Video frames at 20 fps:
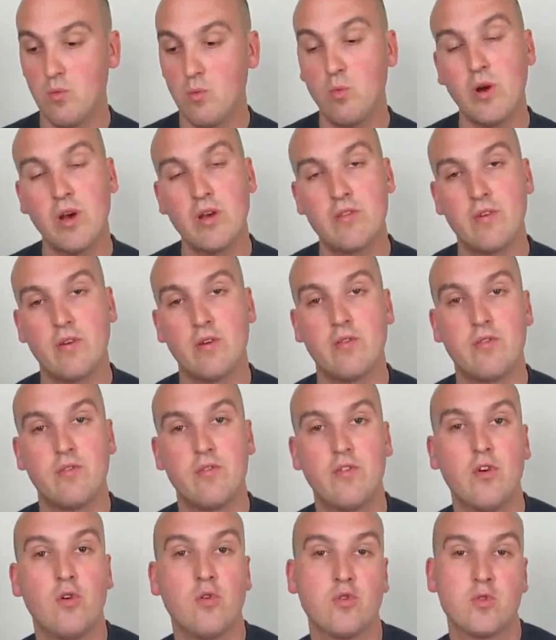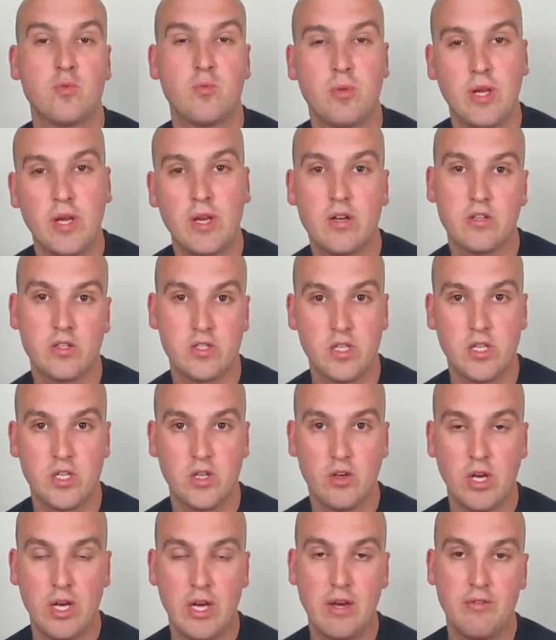whether those players that
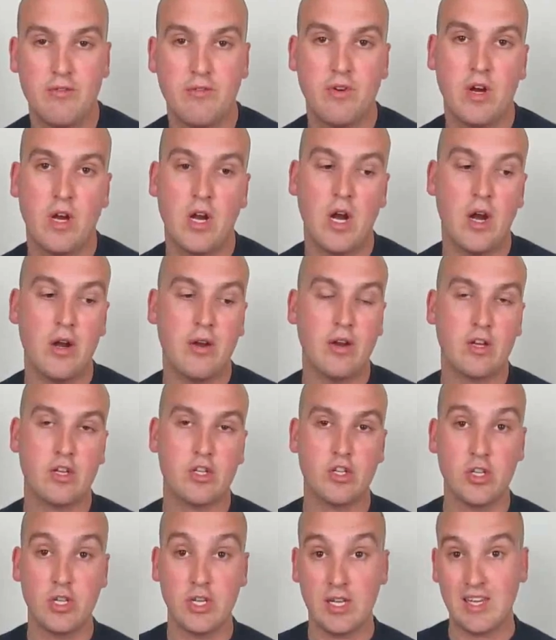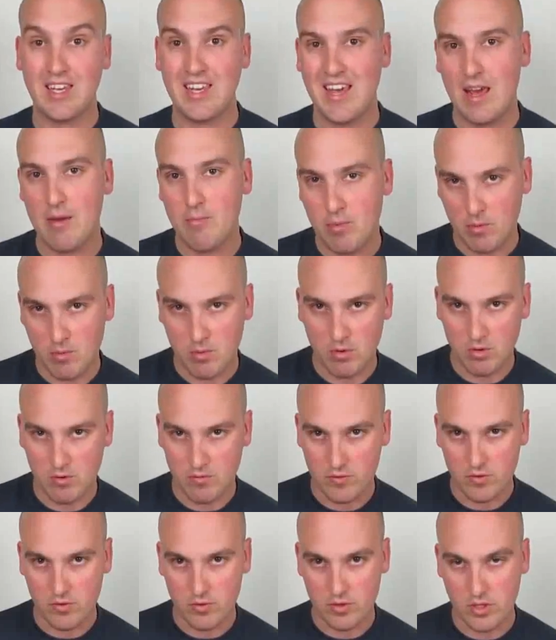you have are actually capable
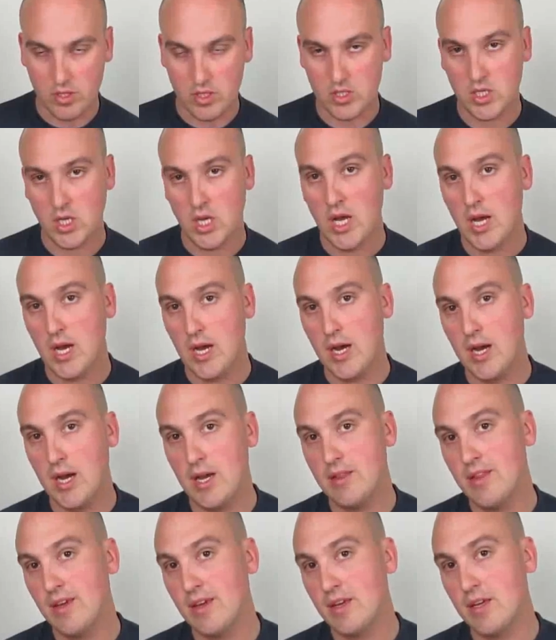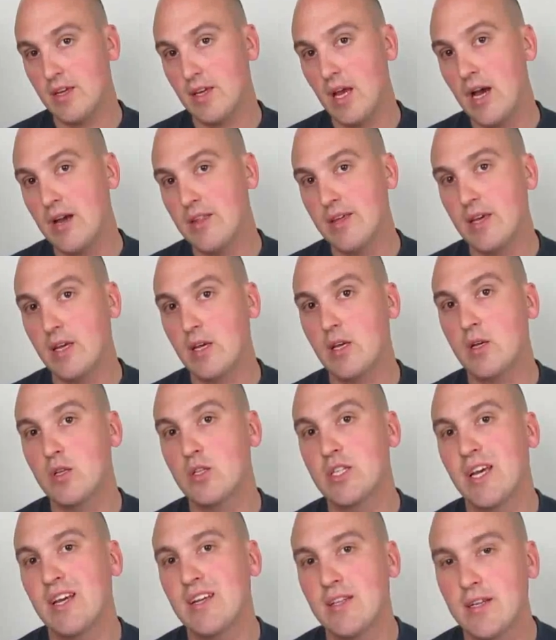of doing this. Are they
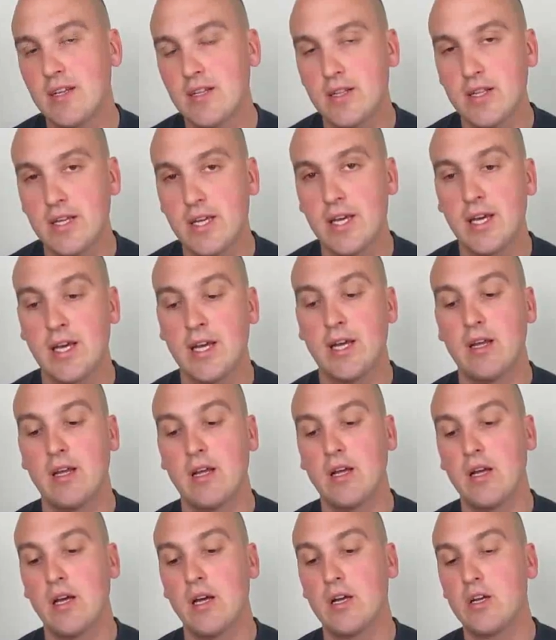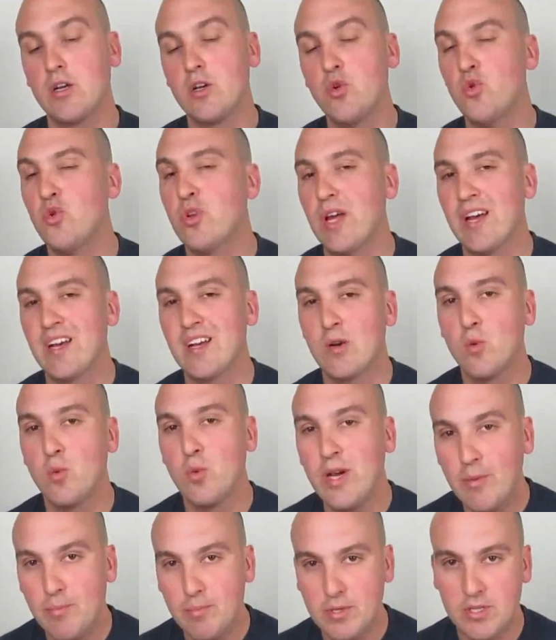technically good
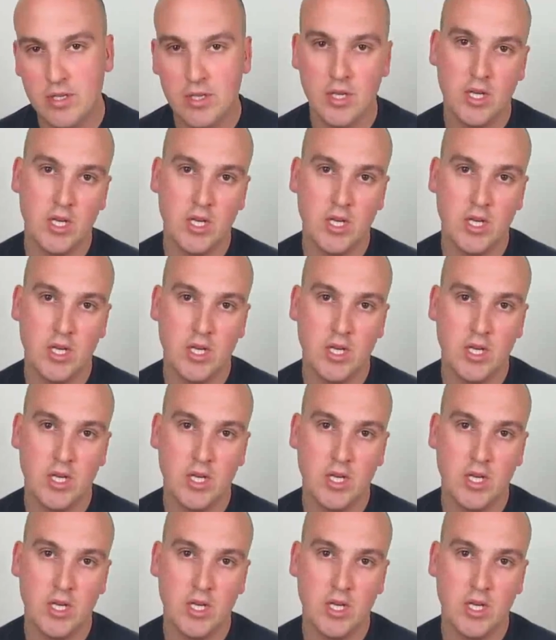equipped